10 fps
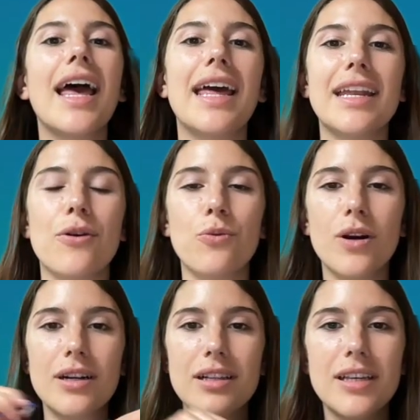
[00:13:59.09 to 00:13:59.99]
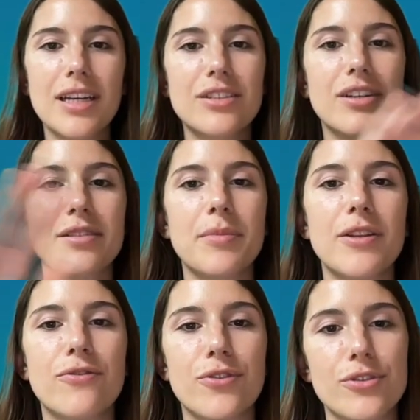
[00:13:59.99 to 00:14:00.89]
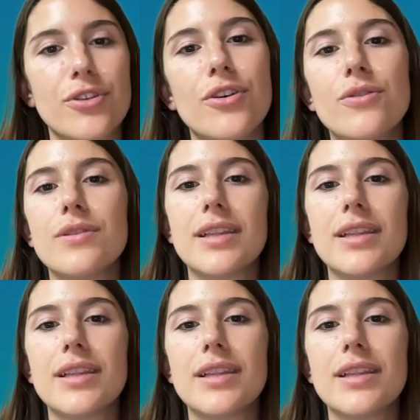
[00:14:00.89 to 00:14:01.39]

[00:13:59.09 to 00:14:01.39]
and one-click adjustment for tone,